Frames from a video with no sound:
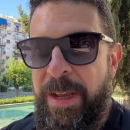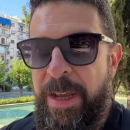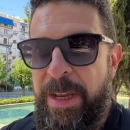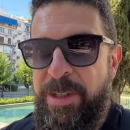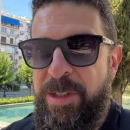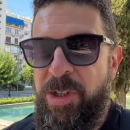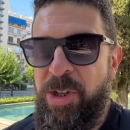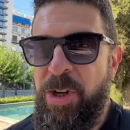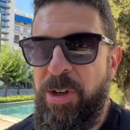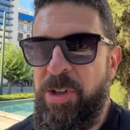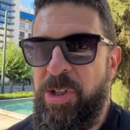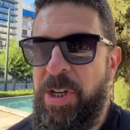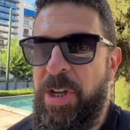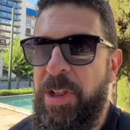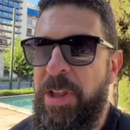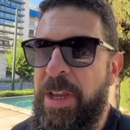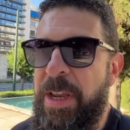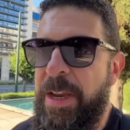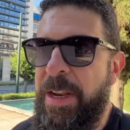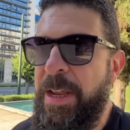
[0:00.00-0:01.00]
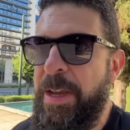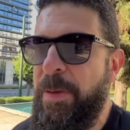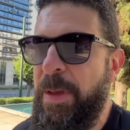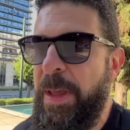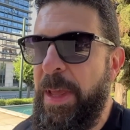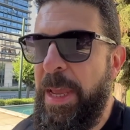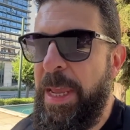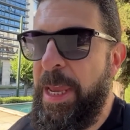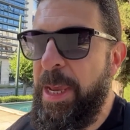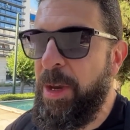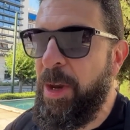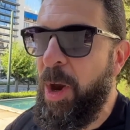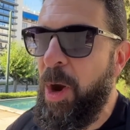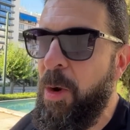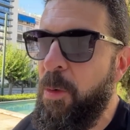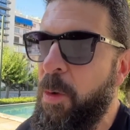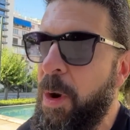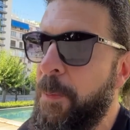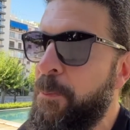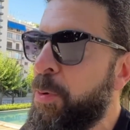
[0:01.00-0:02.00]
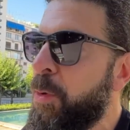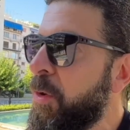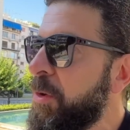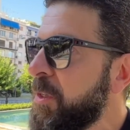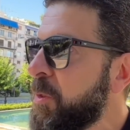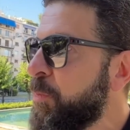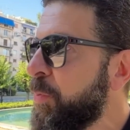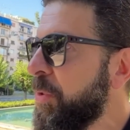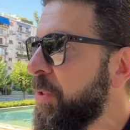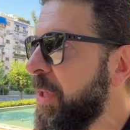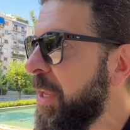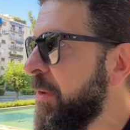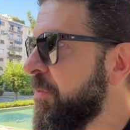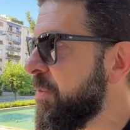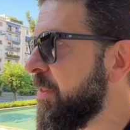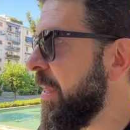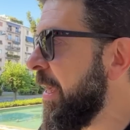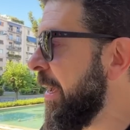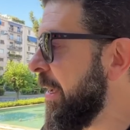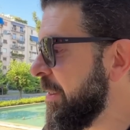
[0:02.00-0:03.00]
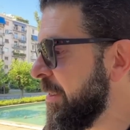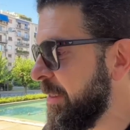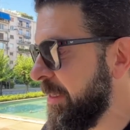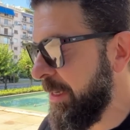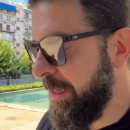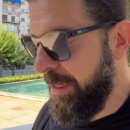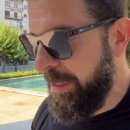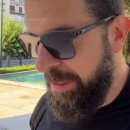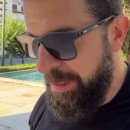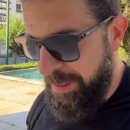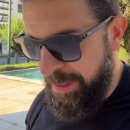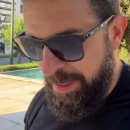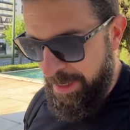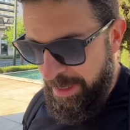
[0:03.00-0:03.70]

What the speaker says: his Churchillian ego, where Boris believes that